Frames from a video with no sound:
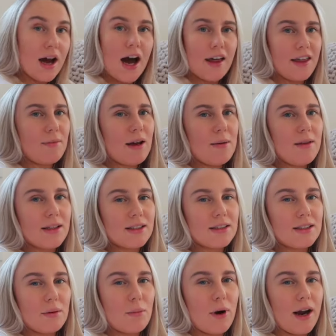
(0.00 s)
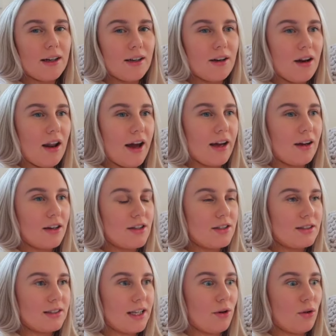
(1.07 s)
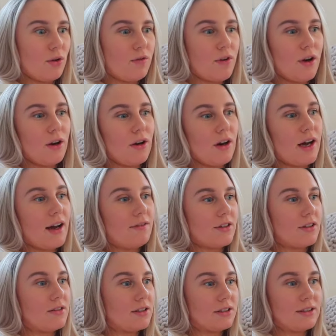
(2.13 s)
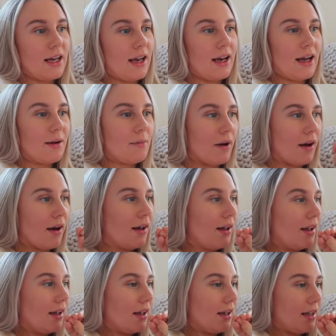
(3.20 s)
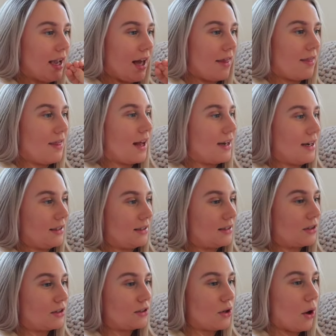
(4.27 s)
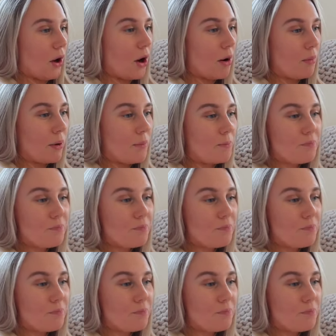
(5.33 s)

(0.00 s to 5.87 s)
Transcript: I think maybe that's because I'm pregnant, like I just see all the food and I have to just get it, but yeah, that needs to stop.